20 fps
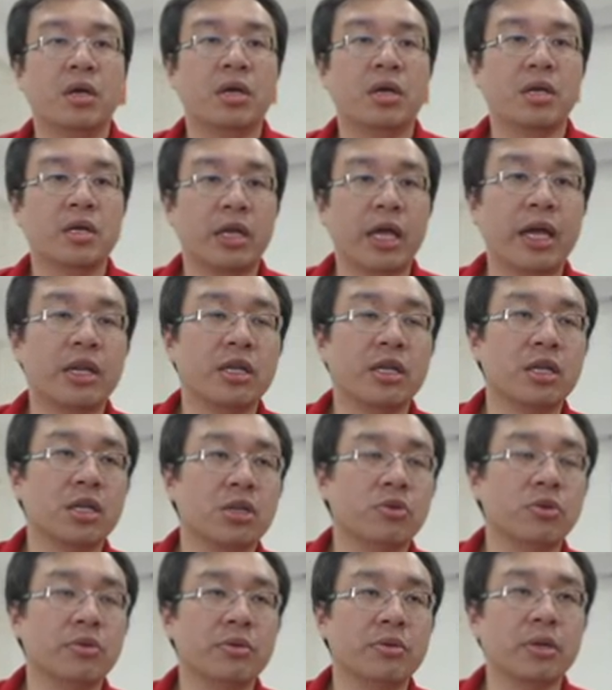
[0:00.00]
then
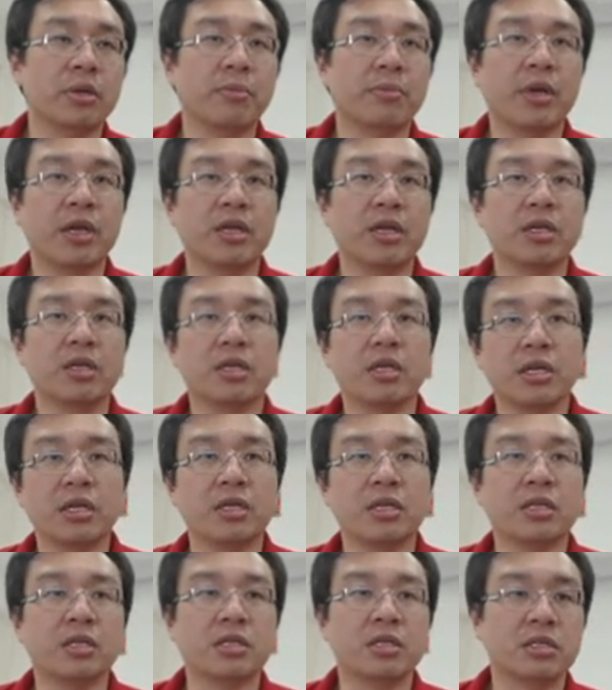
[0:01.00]
you will be mate
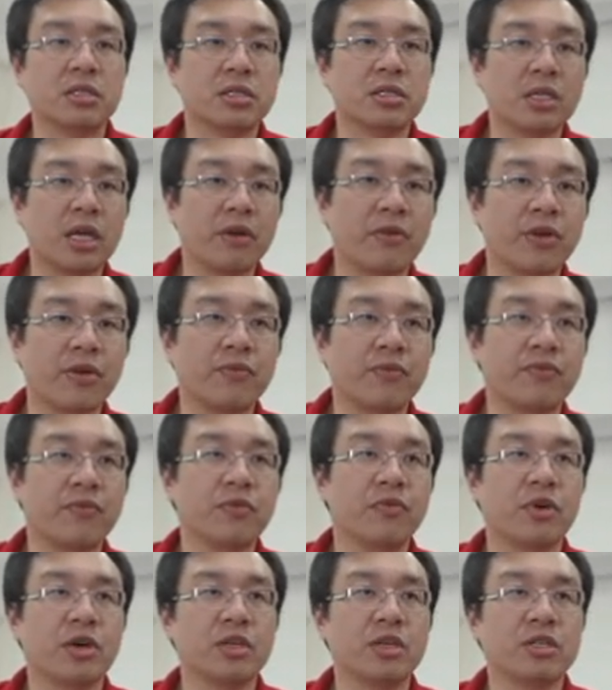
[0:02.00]
in 7.
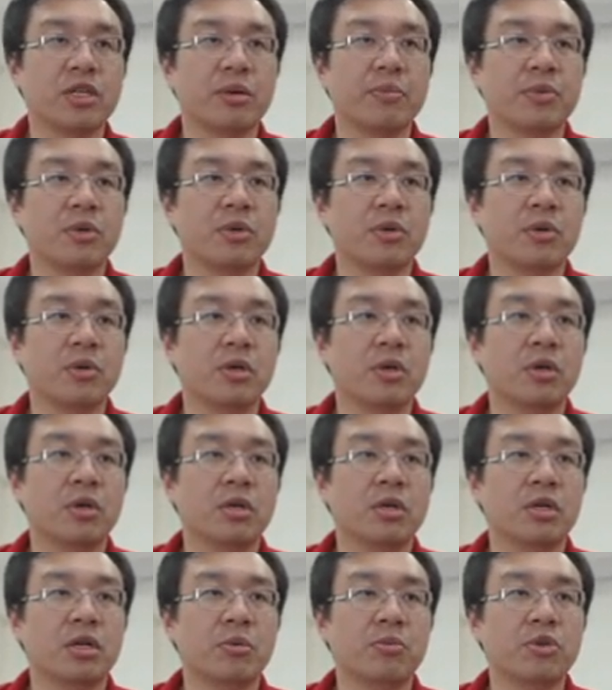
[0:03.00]
For example,
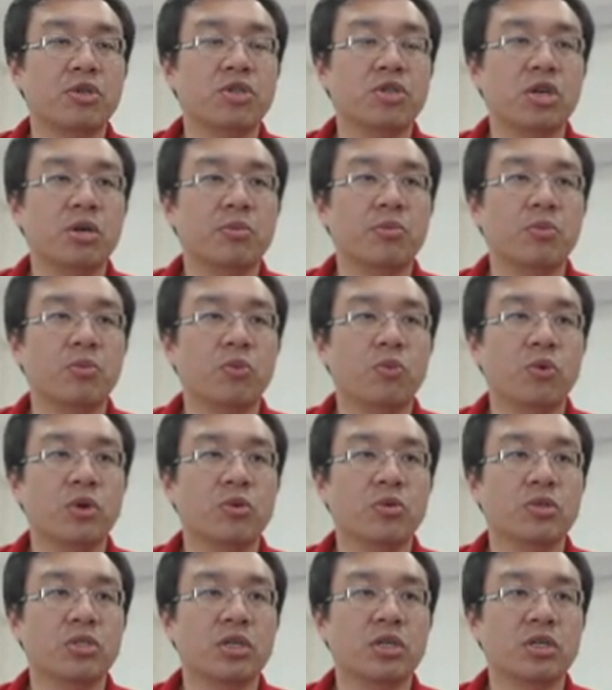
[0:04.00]
the bishop
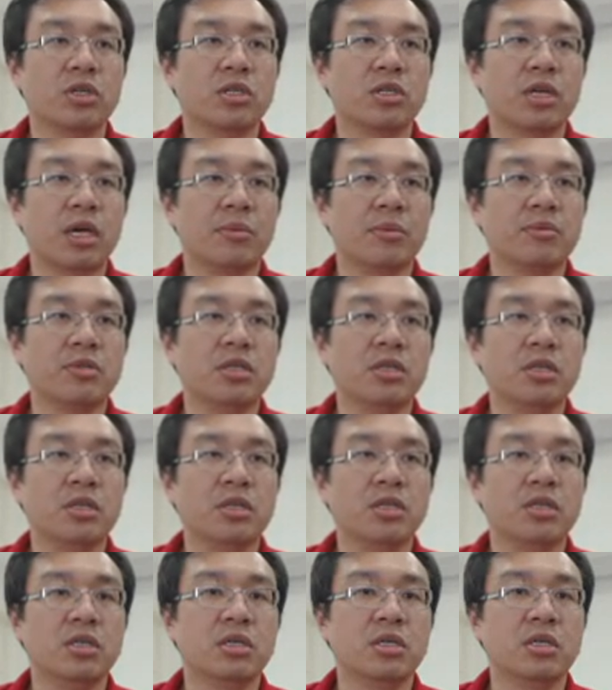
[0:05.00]
will just capture
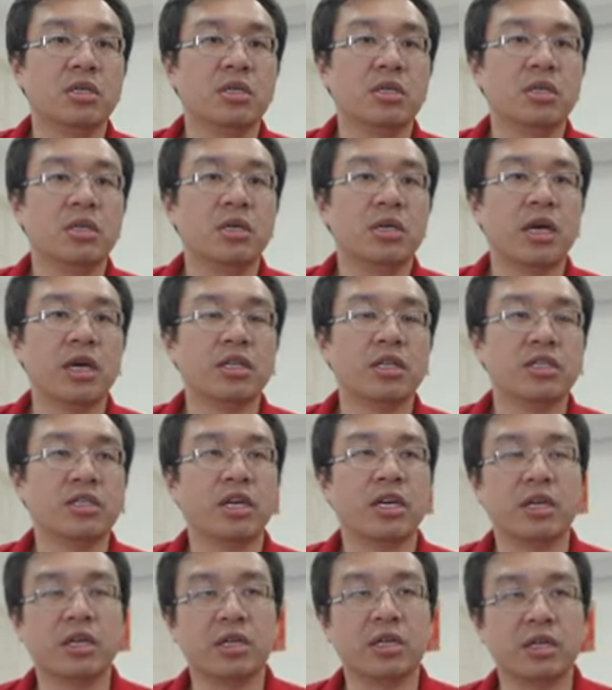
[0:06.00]
and
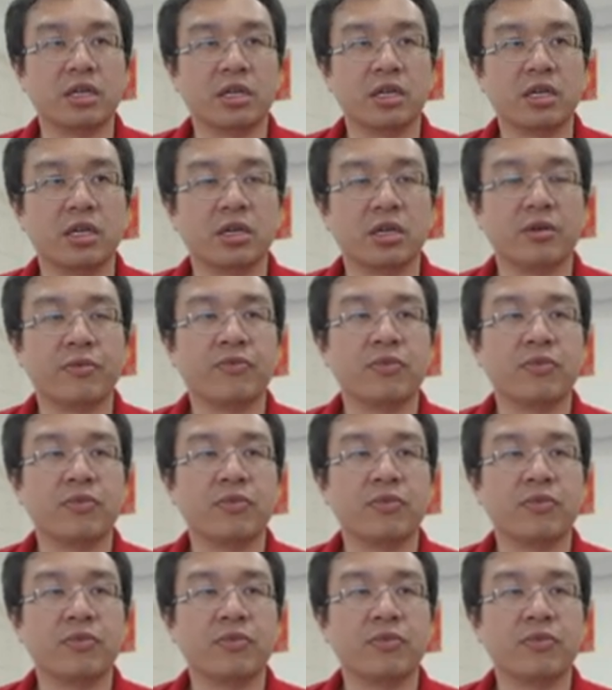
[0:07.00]
check the king.